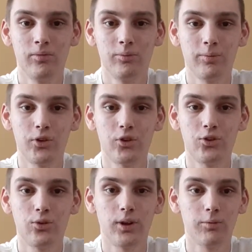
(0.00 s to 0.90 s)
Plus, they
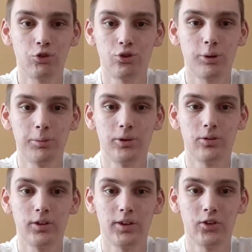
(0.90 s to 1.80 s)
do have a shopping
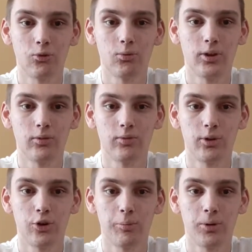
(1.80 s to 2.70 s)
area that's right in
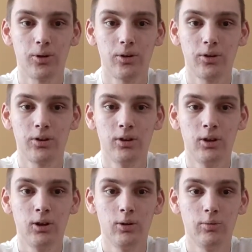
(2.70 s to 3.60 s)
front of the park
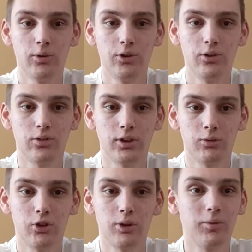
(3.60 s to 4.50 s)
where you don't have
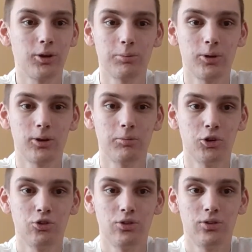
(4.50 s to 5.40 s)
to get like a park
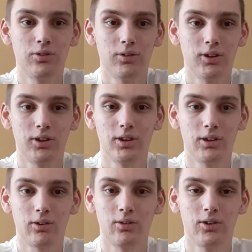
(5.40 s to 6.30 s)
mission.
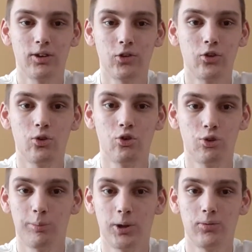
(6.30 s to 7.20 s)
Again, all you have to do is
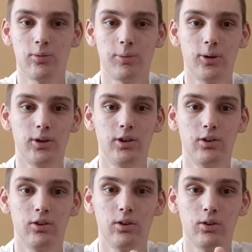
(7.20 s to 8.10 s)
just pay for parking,
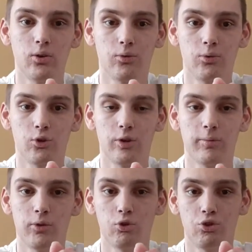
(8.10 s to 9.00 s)
and you can go through some
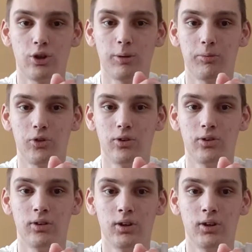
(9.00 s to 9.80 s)
of those shops and